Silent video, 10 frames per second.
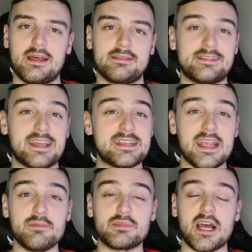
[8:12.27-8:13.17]
They
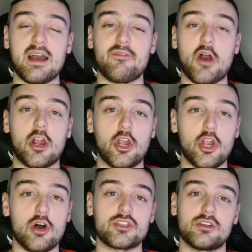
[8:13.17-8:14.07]
seem to have a
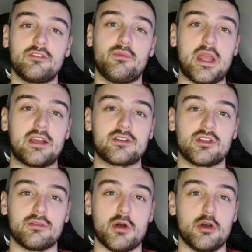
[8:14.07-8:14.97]
lot of wingers at
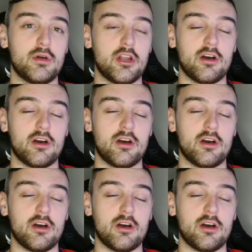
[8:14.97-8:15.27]
the moment.